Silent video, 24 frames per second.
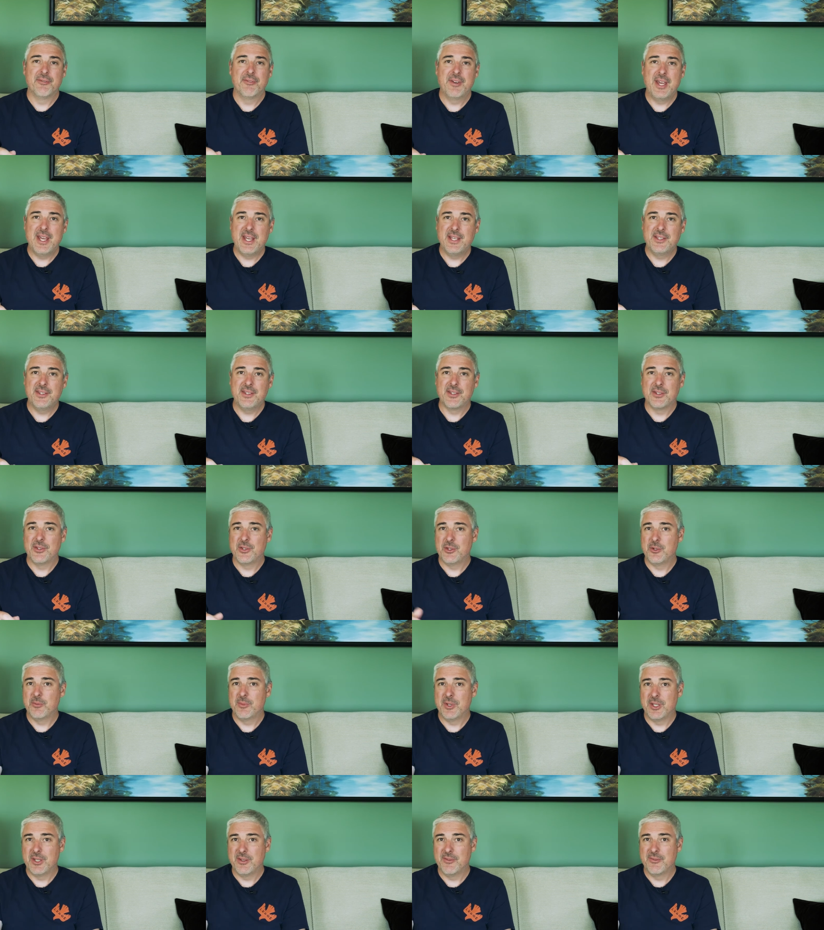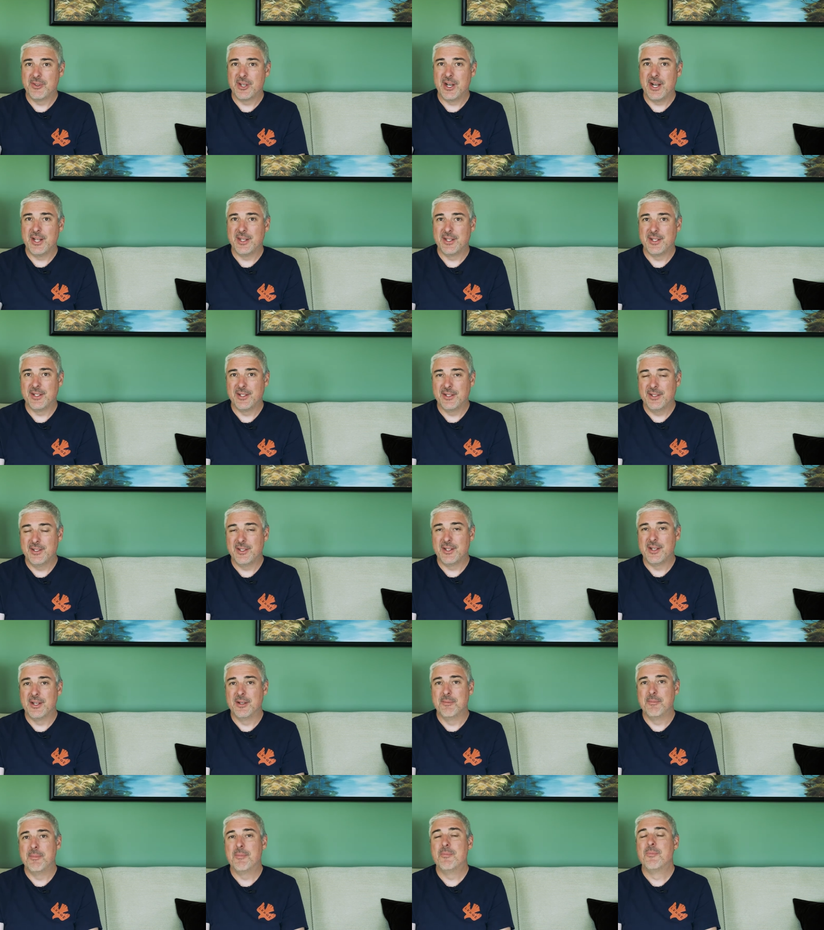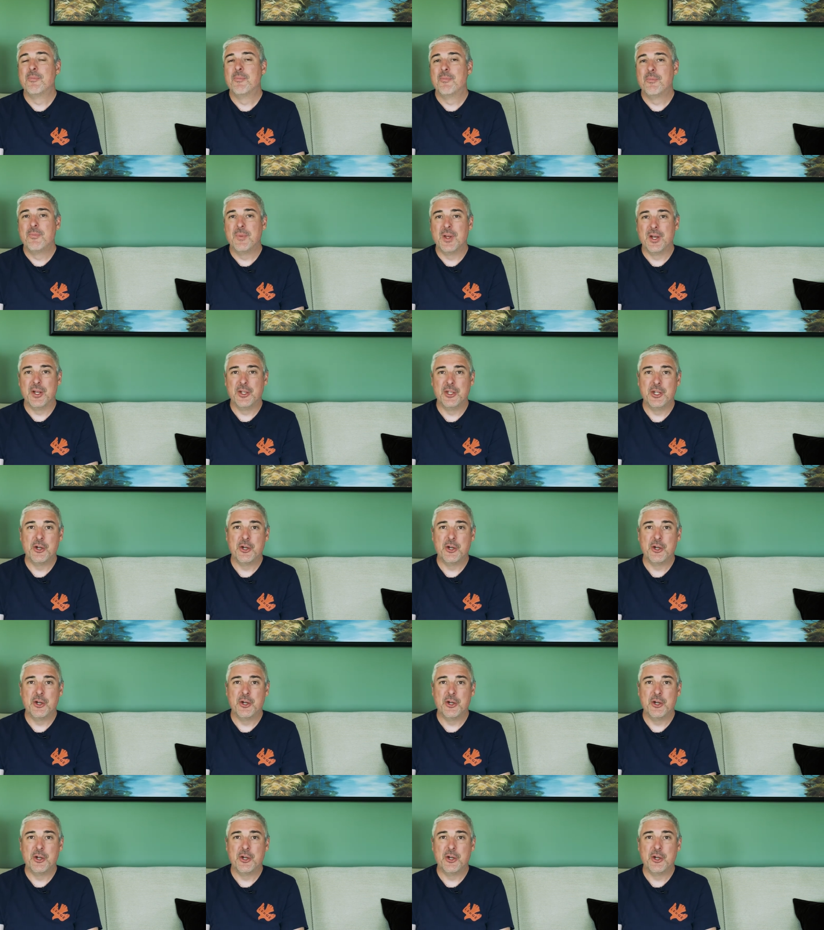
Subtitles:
face, assuming you've got a